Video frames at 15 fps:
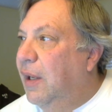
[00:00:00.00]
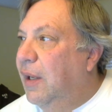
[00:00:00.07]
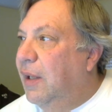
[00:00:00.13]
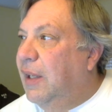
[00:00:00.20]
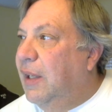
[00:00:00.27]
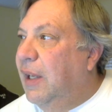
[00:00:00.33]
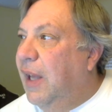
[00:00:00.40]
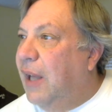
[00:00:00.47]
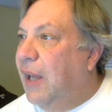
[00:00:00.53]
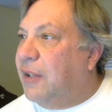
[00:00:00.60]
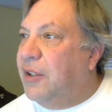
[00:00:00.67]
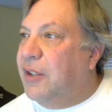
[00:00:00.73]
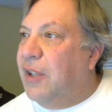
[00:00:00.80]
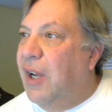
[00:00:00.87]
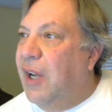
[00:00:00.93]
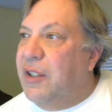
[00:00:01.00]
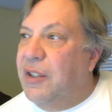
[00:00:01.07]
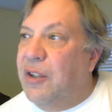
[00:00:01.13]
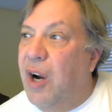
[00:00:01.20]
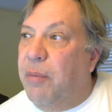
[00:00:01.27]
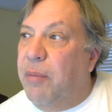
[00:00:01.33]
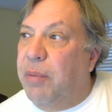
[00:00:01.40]
The exercises
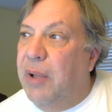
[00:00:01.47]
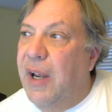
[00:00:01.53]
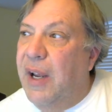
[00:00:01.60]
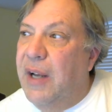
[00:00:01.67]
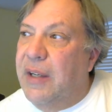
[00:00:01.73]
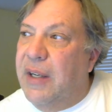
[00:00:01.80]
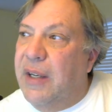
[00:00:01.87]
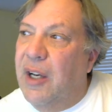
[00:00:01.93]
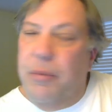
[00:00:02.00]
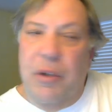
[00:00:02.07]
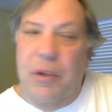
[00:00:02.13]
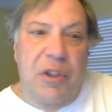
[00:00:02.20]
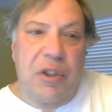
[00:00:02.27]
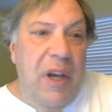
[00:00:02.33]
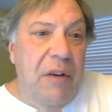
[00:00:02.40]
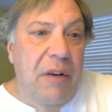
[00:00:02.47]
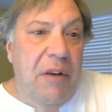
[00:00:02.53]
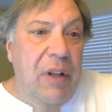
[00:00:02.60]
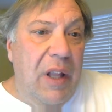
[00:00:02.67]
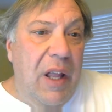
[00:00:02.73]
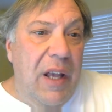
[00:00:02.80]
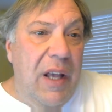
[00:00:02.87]
are planned to help you
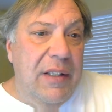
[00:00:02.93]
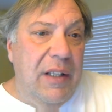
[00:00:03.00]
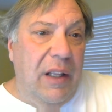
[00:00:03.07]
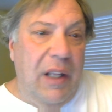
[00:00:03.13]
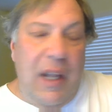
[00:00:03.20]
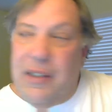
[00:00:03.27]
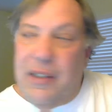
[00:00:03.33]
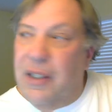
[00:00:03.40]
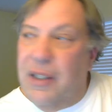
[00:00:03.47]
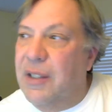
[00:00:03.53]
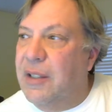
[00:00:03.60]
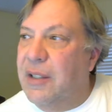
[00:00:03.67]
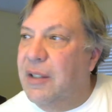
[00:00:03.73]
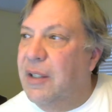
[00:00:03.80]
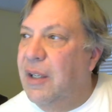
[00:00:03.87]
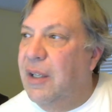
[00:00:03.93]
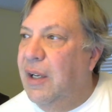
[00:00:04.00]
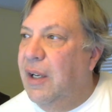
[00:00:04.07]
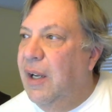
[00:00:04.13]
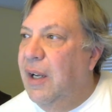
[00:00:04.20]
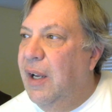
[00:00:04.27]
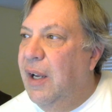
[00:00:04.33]
generalize the lessons
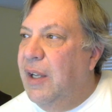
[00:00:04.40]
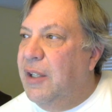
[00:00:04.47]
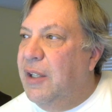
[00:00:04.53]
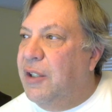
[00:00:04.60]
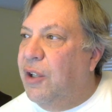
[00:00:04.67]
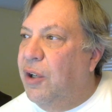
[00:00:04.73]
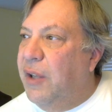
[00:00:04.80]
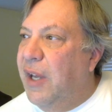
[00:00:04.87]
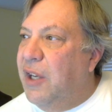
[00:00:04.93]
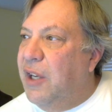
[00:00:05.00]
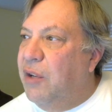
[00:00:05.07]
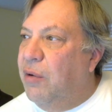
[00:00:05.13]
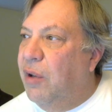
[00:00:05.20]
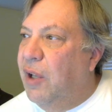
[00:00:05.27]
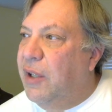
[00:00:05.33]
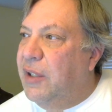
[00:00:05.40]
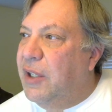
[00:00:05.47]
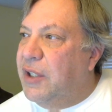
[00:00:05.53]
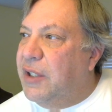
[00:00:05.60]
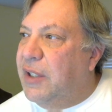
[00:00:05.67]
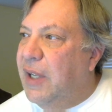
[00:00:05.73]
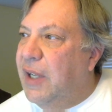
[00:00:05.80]
so that you will
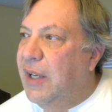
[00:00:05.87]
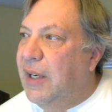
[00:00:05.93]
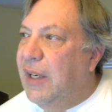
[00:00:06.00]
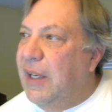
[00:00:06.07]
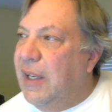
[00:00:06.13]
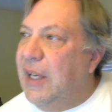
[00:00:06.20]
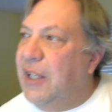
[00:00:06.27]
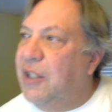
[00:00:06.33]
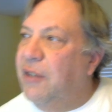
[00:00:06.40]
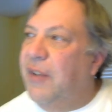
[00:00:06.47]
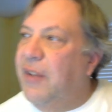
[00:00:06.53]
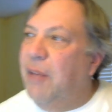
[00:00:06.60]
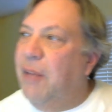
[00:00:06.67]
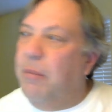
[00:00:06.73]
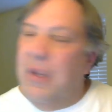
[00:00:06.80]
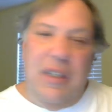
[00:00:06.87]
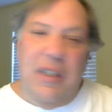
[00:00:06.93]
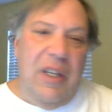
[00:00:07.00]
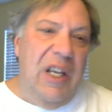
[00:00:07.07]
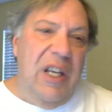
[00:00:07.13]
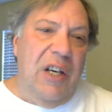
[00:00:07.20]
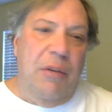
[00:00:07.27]
understand that each of them is
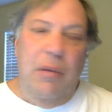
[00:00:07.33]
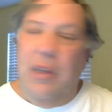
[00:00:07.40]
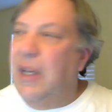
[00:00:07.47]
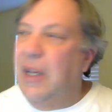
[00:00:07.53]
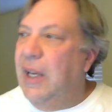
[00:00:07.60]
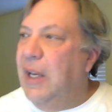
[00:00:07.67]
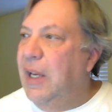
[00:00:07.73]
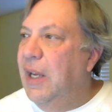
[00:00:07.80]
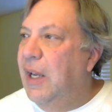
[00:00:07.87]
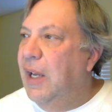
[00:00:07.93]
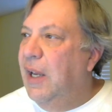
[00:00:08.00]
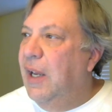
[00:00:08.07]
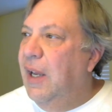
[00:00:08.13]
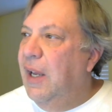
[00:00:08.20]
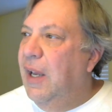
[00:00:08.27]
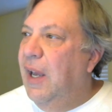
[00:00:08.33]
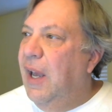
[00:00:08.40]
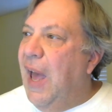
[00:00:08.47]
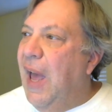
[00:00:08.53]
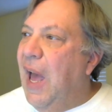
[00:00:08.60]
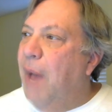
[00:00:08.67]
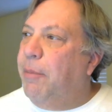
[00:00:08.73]
equally
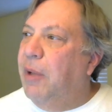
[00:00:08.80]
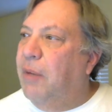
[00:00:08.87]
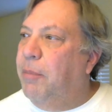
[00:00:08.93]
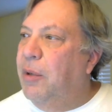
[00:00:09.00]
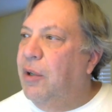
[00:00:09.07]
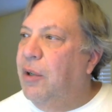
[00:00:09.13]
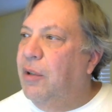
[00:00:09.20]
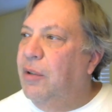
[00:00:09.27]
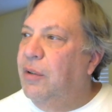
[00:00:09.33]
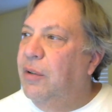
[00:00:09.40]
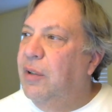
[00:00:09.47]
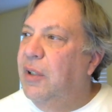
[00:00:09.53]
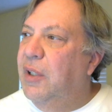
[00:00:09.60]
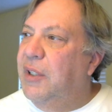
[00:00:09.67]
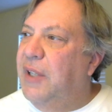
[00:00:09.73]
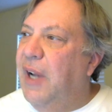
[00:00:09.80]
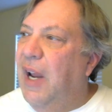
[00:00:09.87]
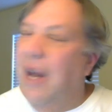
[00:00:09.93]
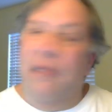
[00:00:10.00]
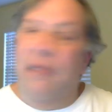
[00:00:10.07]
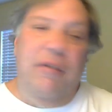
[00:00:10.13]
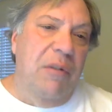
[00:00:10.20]
applicable to
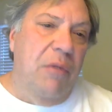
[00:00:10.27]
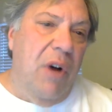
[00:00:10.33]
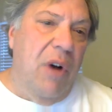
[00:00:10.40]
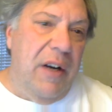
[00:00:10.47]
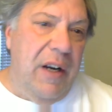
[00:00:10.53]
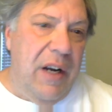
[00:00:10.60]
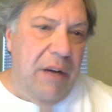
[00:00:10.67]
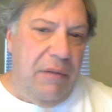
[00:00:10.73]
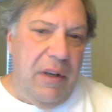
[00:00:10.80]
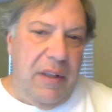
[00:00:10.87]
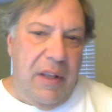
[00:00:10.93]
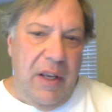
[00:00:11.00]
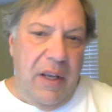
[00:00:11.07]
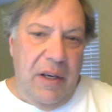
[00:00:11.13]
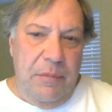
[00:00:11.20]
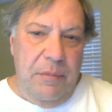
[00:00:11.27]
everyone and everything.